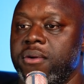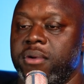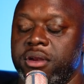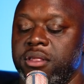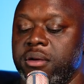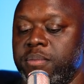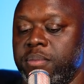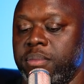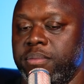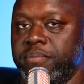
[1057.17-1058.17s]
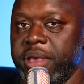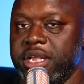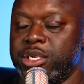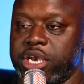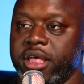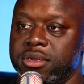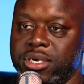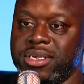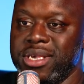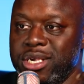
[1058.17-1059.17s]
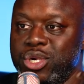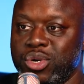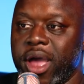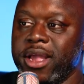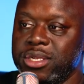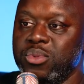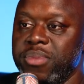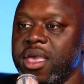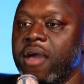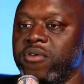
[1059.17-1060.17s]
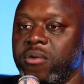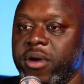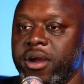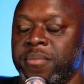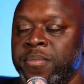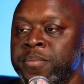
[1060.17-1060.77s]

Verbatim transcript: one of the biggest challenges is trying to be everywhere.